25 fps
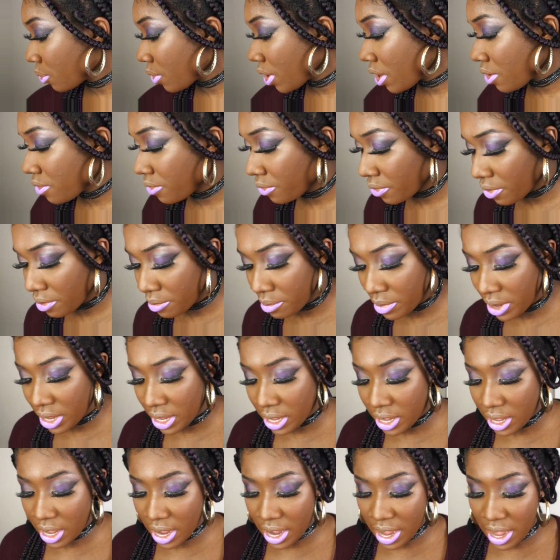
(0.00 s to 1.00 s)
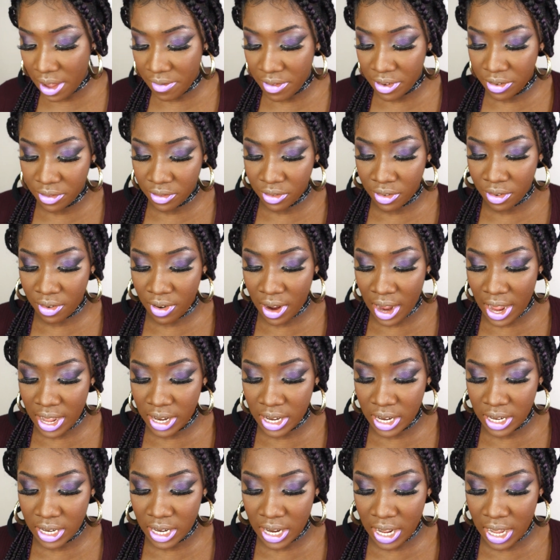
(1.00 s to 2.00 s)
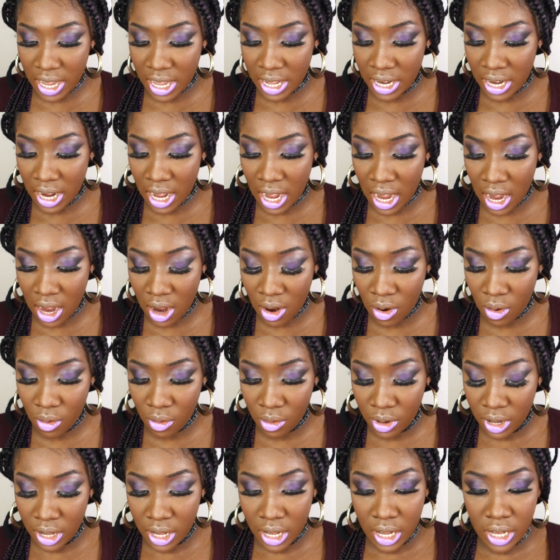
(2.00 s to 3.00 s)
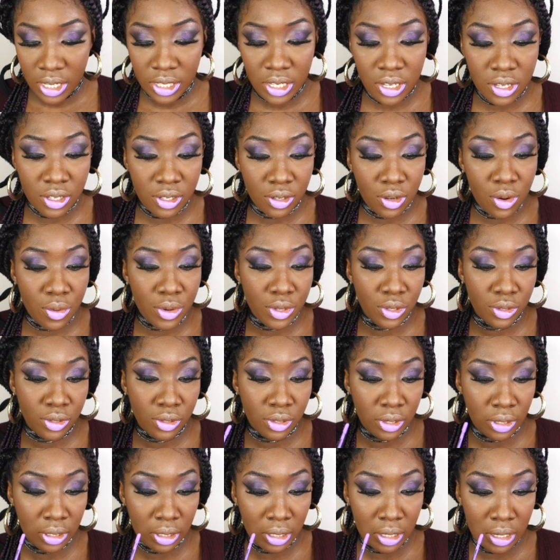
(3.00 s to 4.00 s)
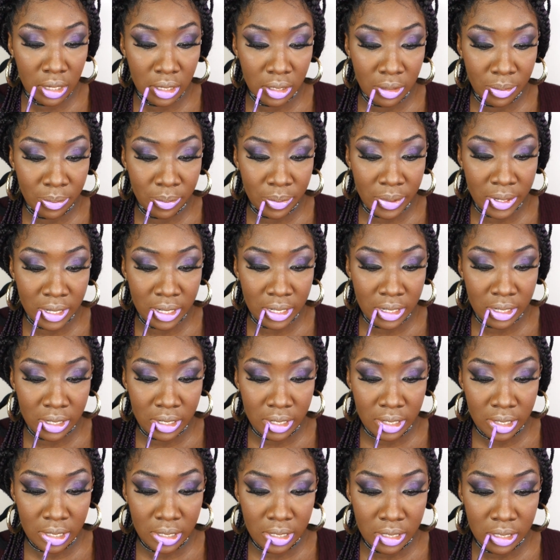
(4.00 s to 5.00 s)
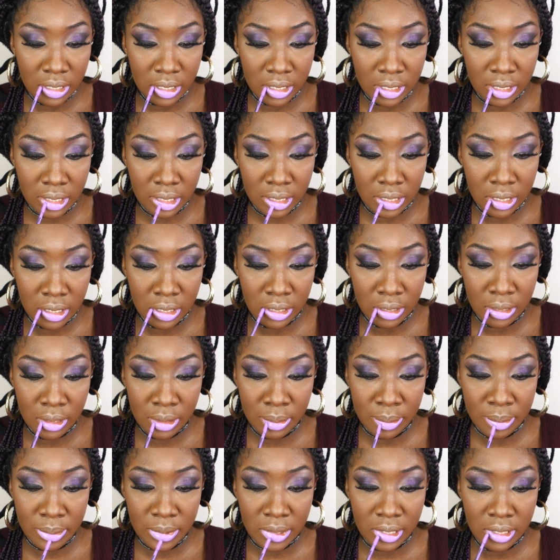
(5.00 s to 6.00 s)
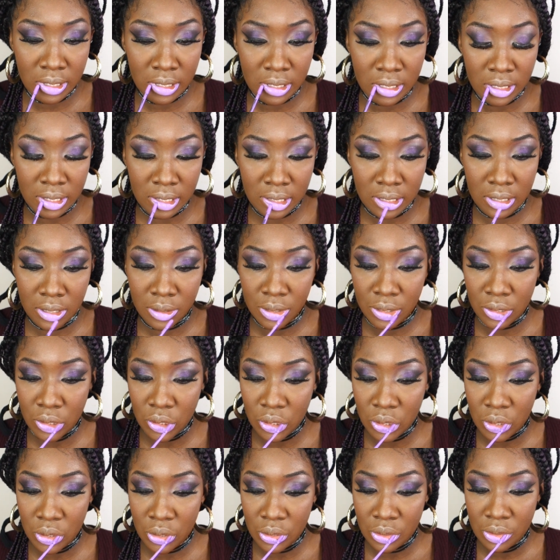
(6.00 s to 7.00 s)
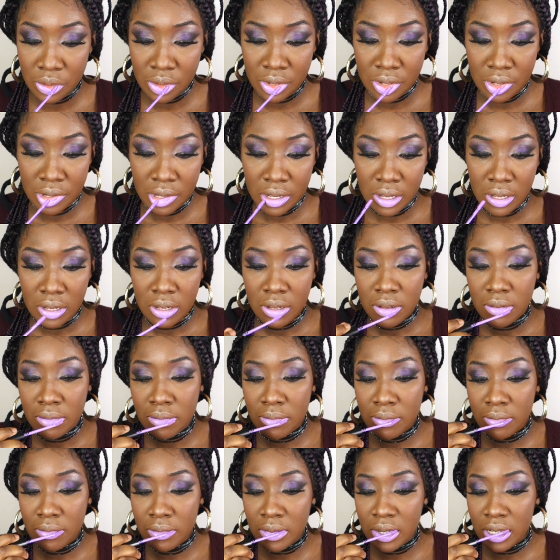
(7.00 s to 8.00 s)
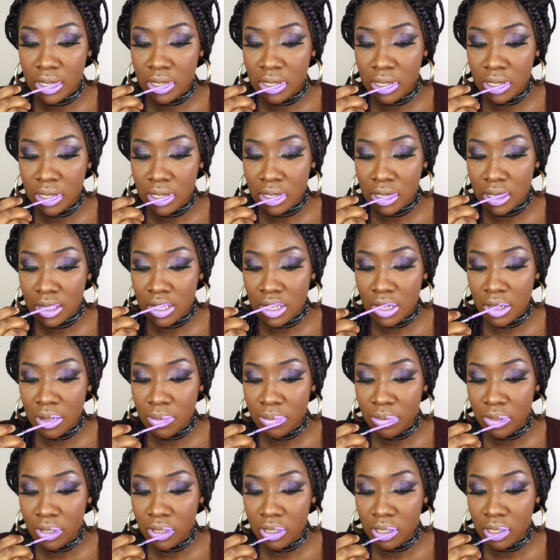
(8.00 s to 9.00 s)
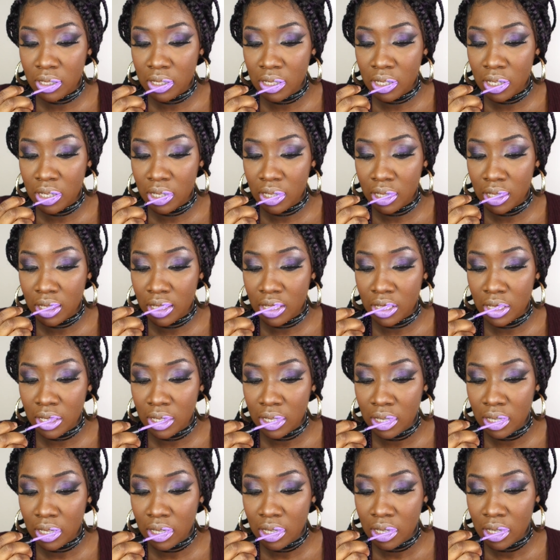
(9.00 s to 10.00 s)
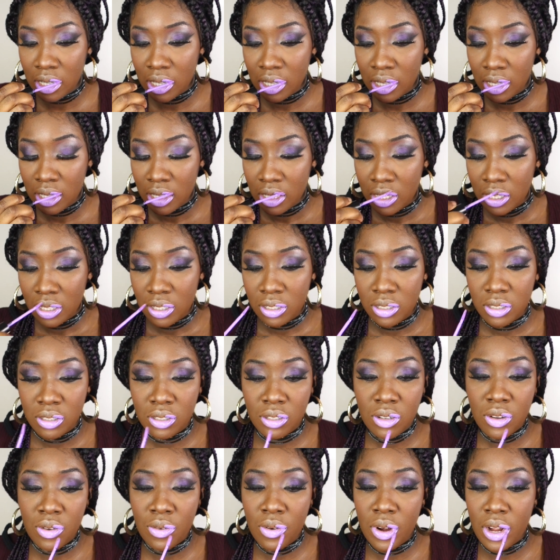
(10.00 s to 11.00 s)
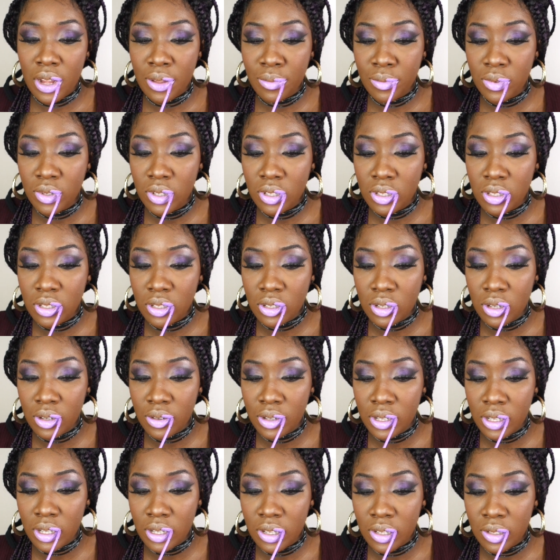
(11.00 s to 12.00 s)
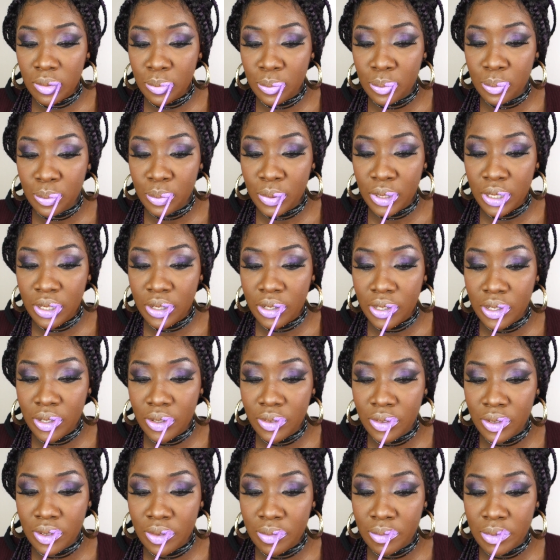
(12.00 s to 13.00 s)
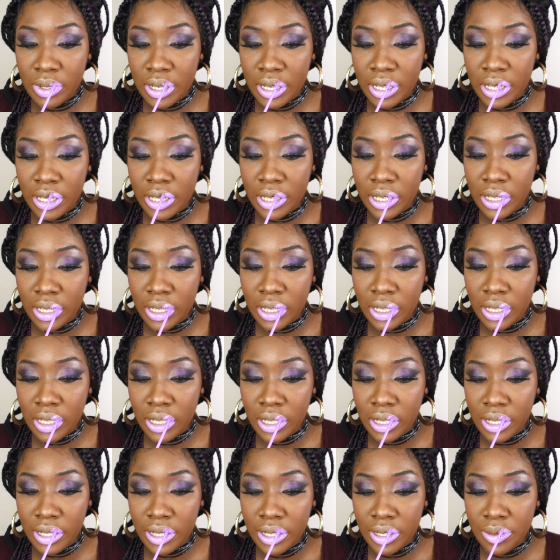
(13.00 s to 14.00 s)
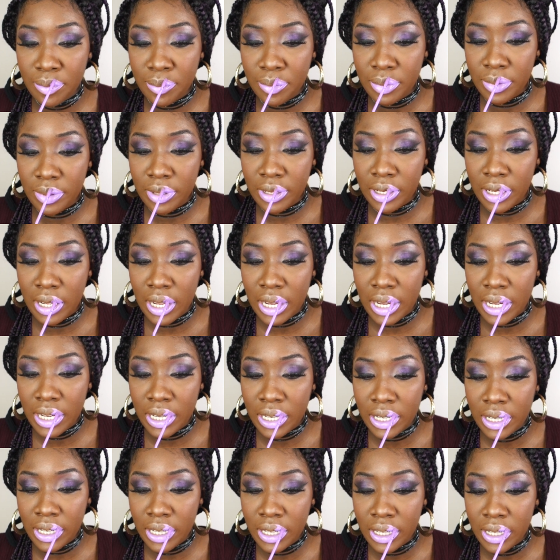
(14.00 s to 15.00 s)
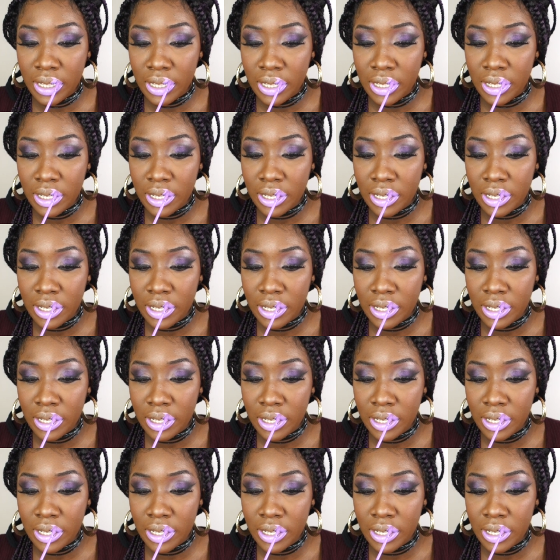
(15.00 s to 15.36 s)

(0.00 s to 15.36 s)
pray for me. I haven't tried it yet how it's going to look, but I hope it's not going to mess up this look. So I'm just going a bit over my lip line